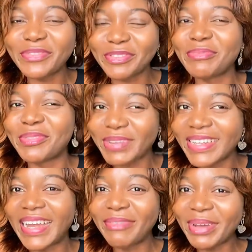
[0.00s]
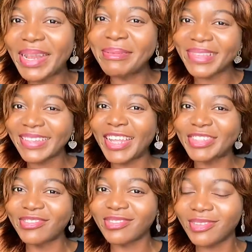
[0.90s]
should be ready. And when I'm saying
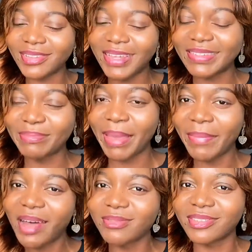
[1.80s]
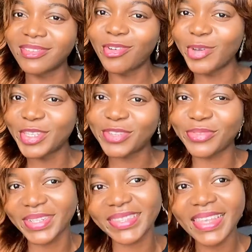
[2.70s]
that, you saw that my mouth was not going
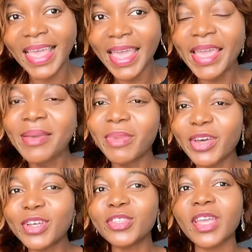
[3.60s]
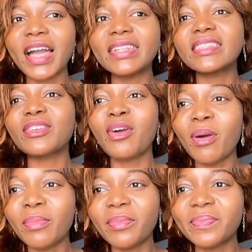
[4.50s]
straight, because you can't
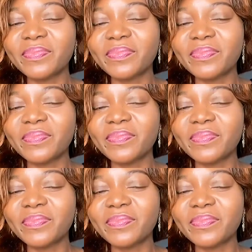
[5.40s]
come